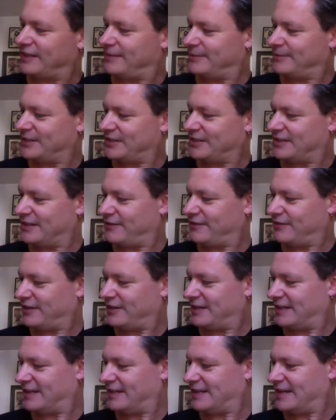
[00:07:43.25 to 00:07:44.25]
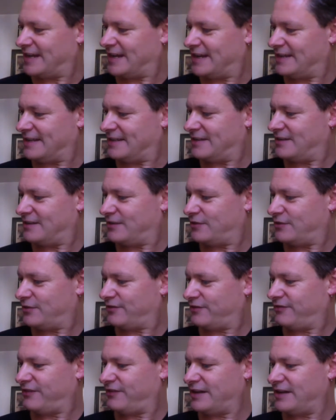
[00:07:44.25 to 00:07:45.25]
Let me just see if I can get sort
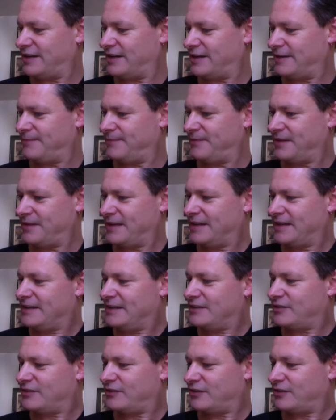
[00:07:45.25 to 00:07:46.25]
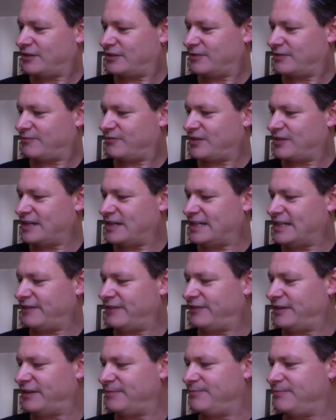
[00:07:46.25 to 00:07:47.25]
of got some really
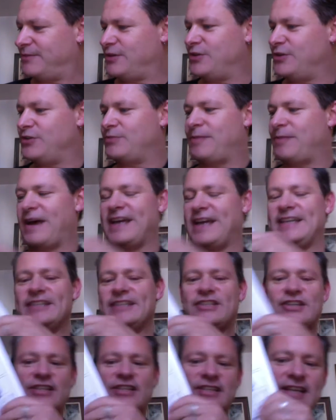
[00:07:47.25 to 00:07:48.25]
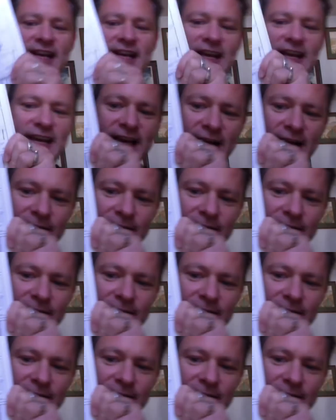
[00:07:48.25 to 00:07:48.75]
lovely mood pages here